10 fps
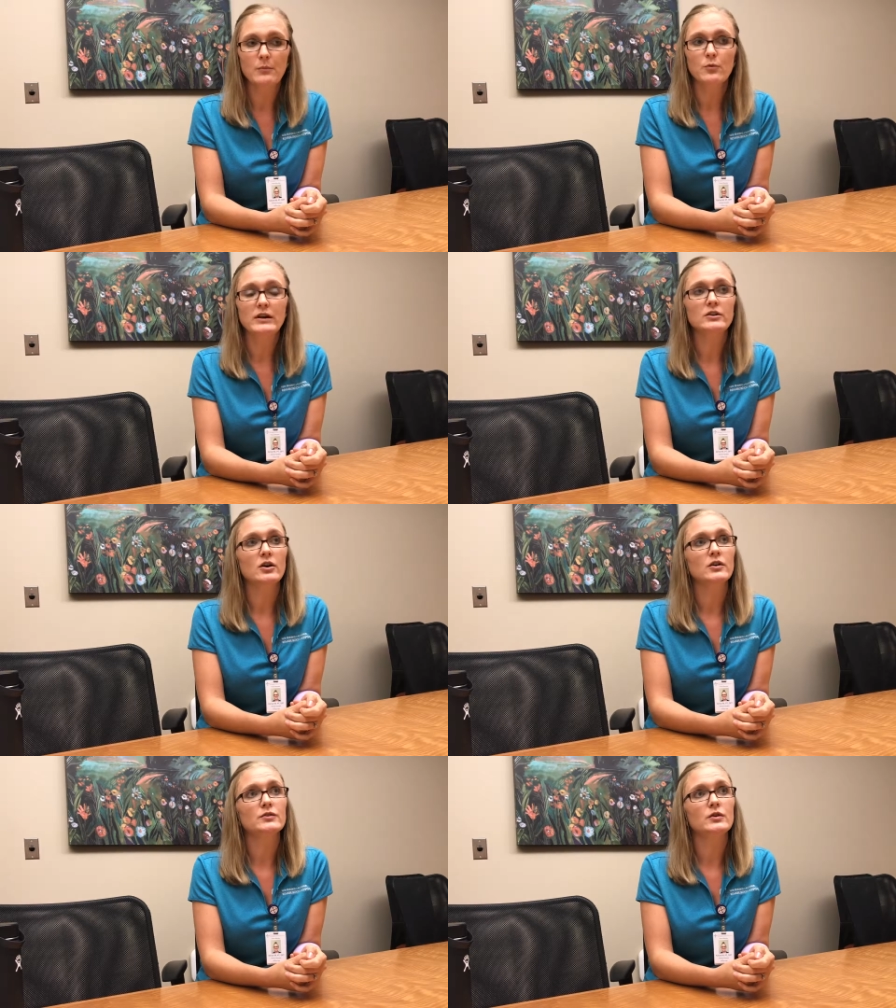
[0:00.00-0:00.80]
We can
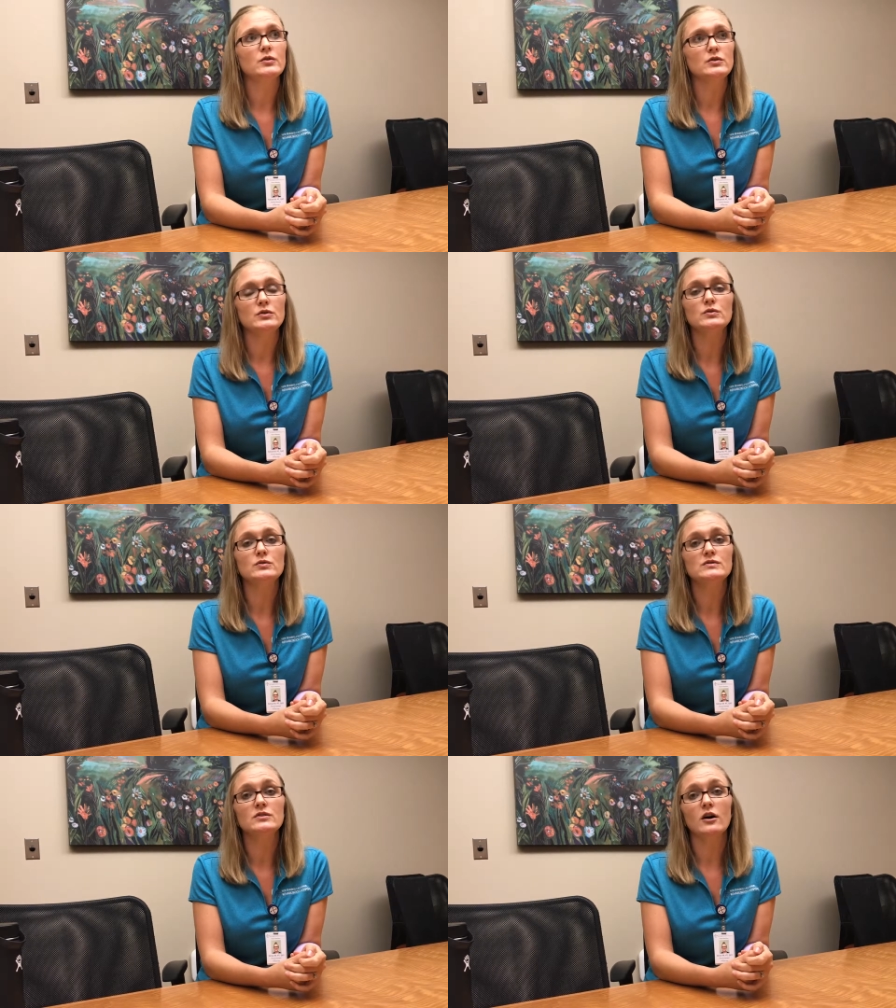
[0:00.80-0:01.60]
also
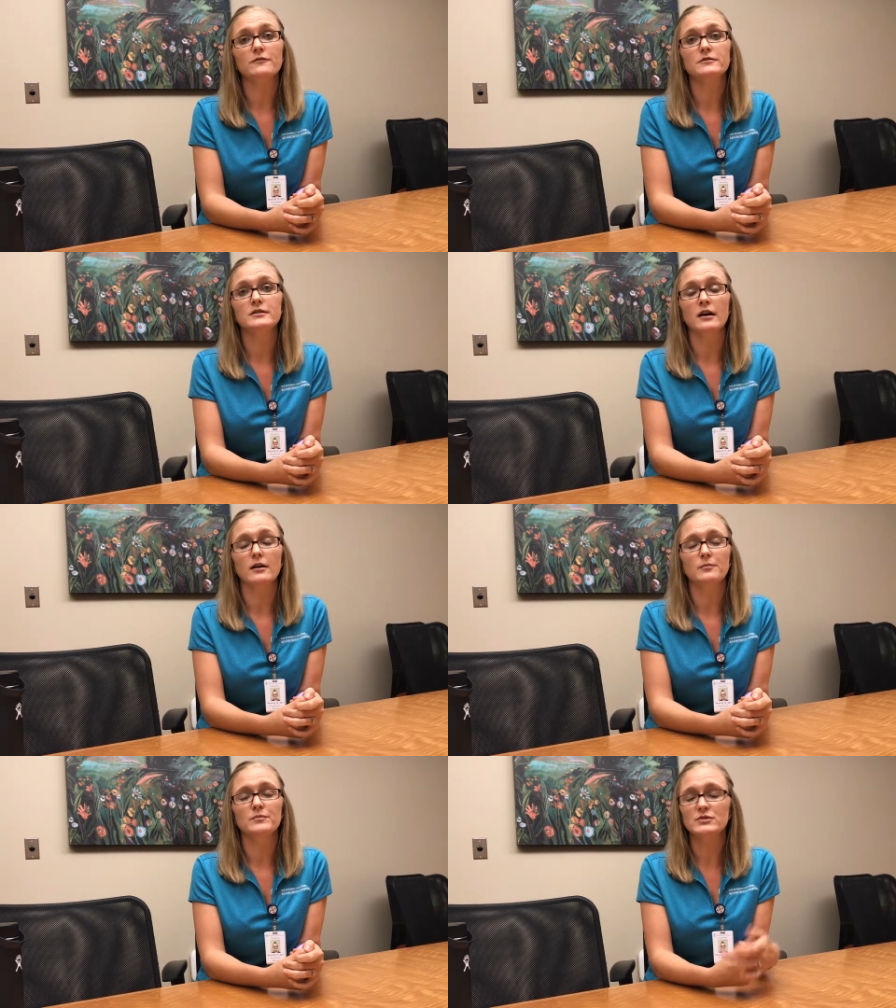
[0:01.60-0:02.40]
use soft
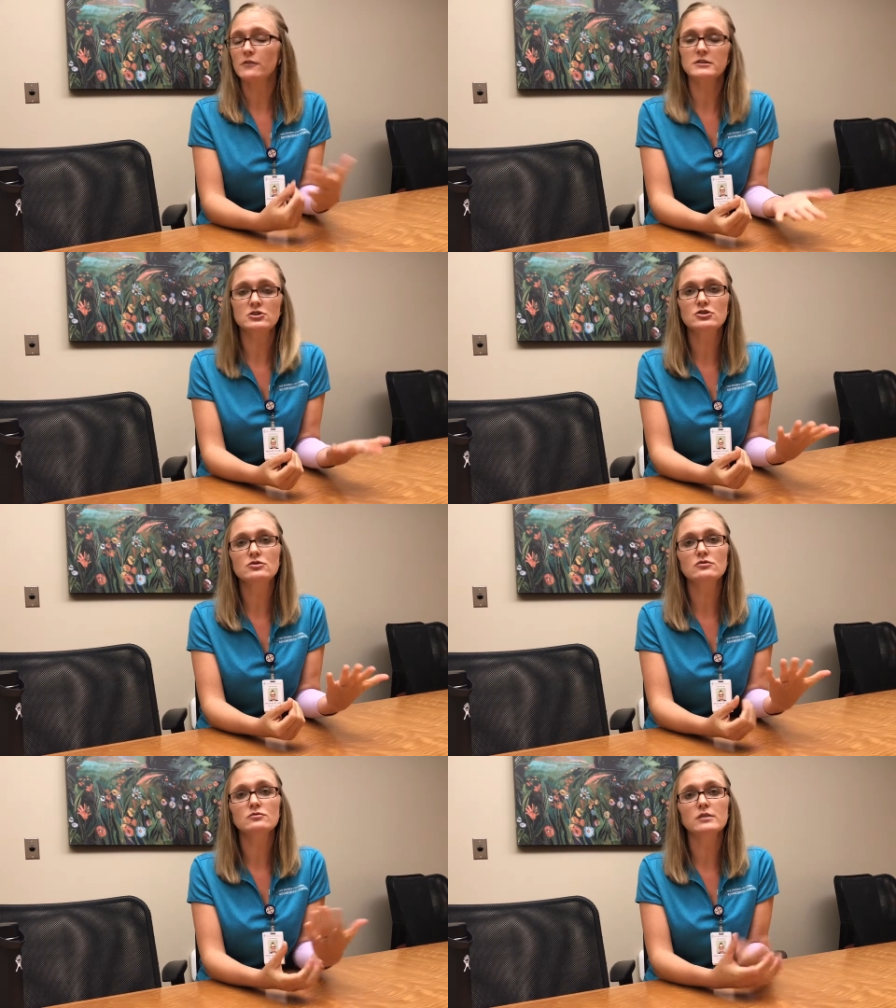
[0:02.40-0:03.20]

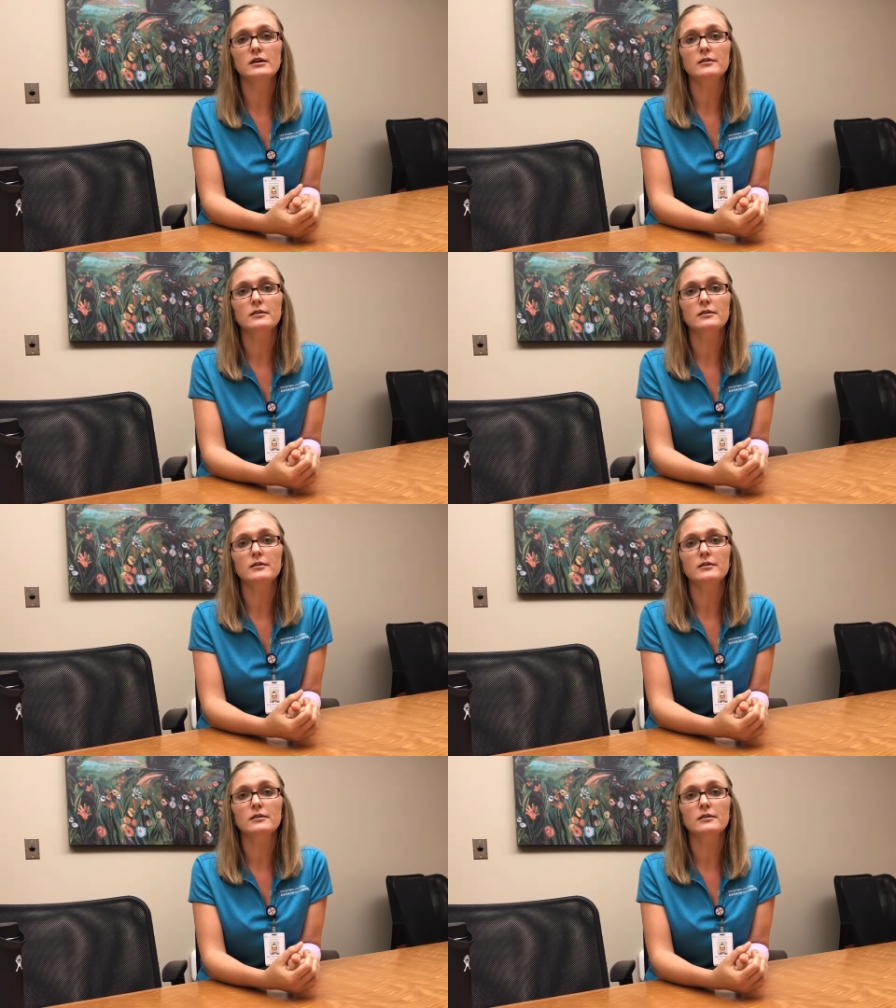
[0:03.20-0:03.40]
tissue